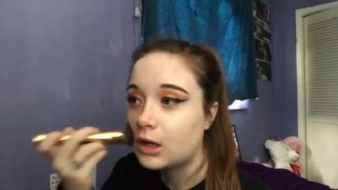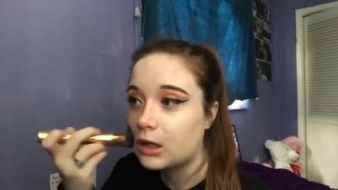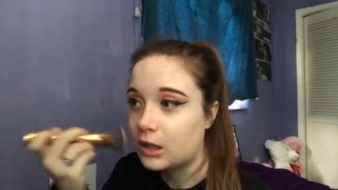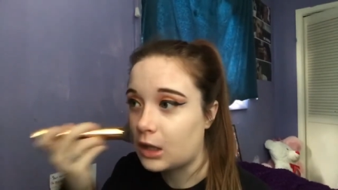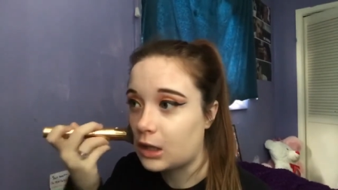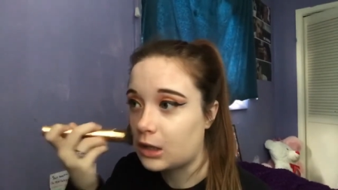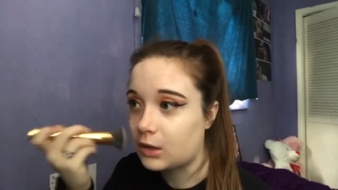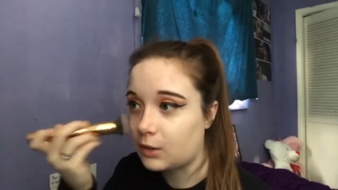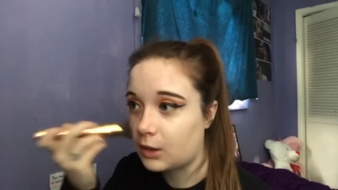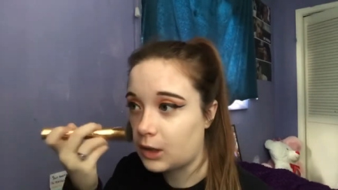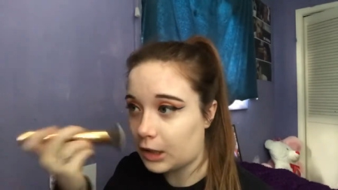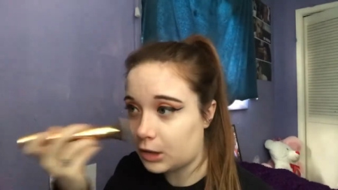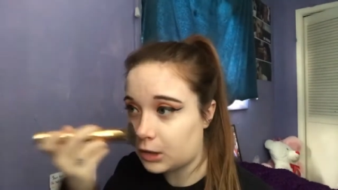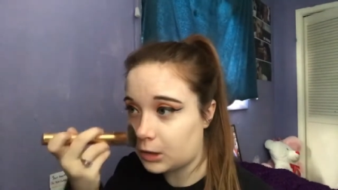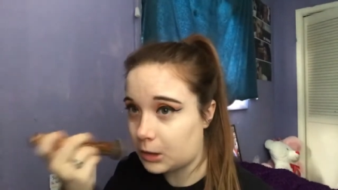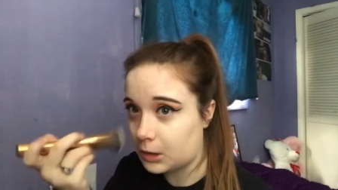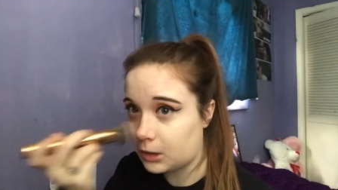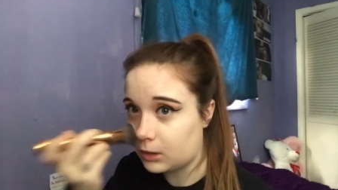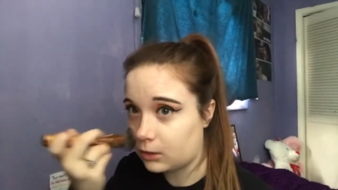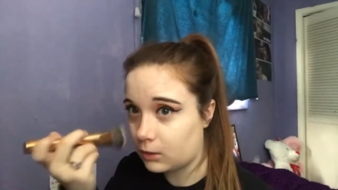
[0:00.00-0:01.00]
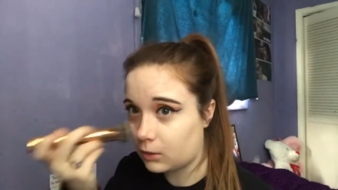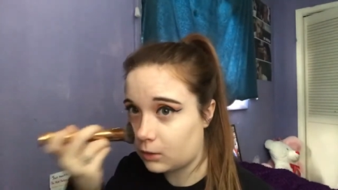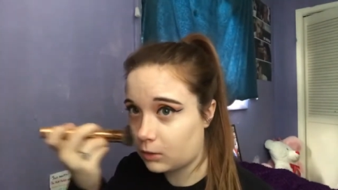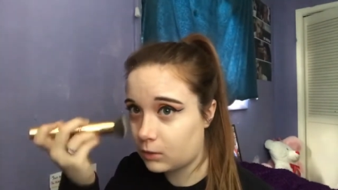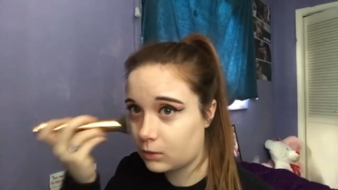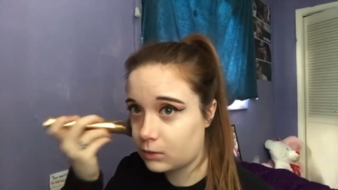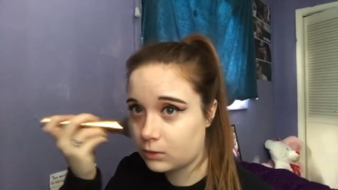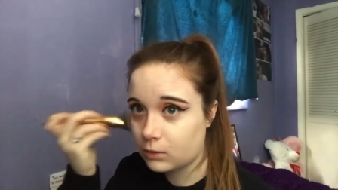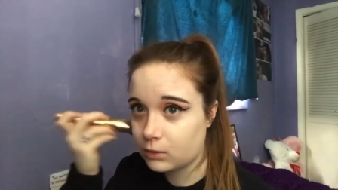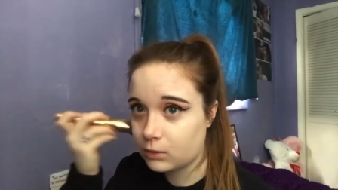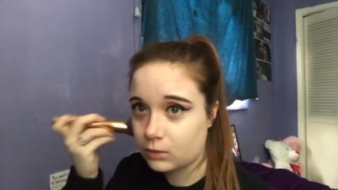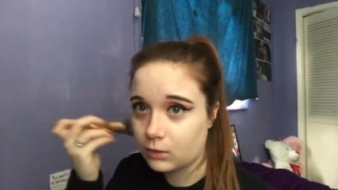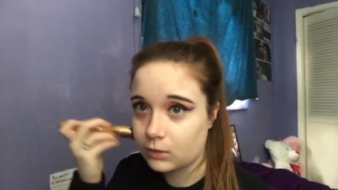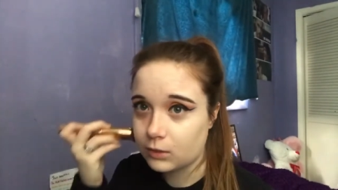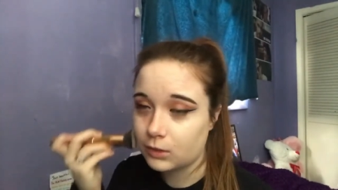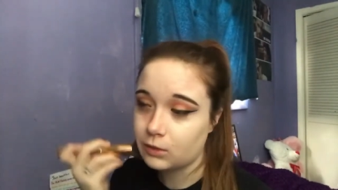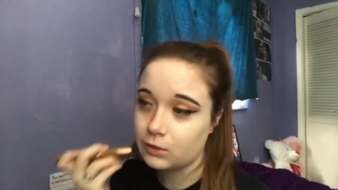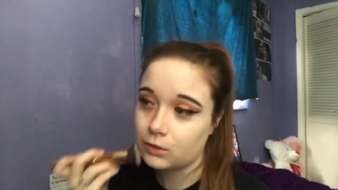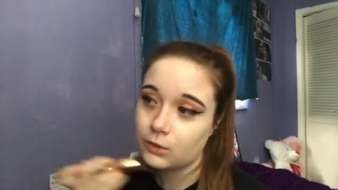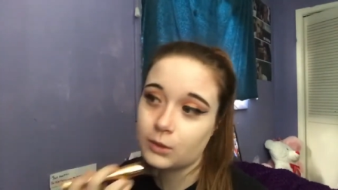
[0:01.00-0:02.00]
that you actually use, so
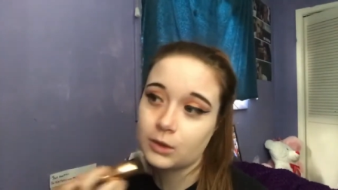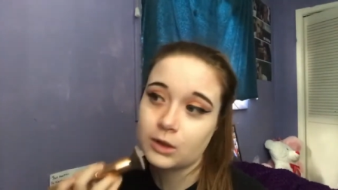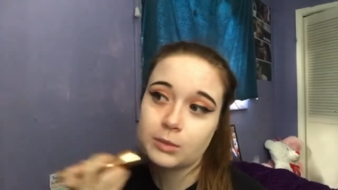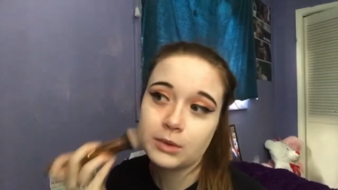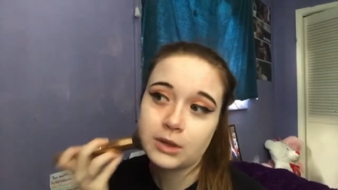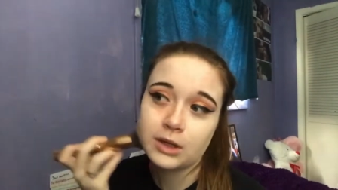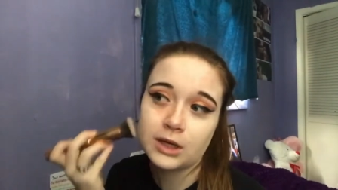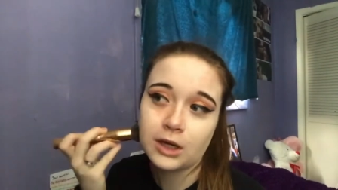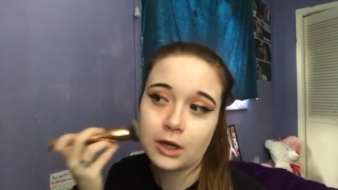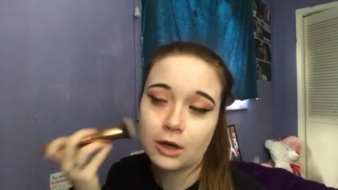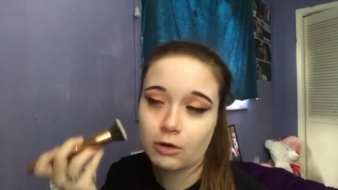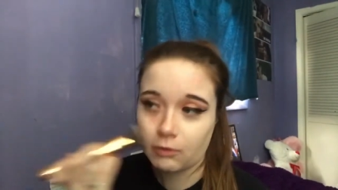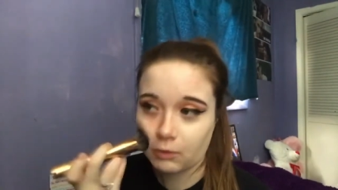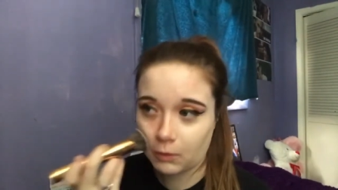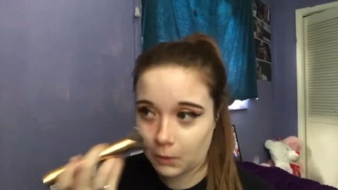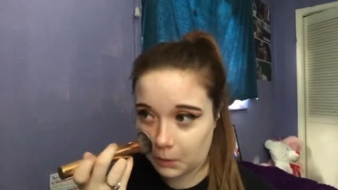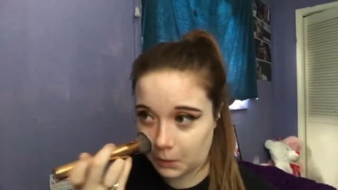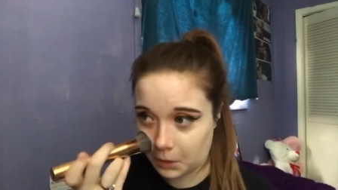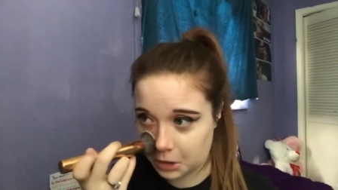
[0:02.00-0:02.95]
you do want to be careful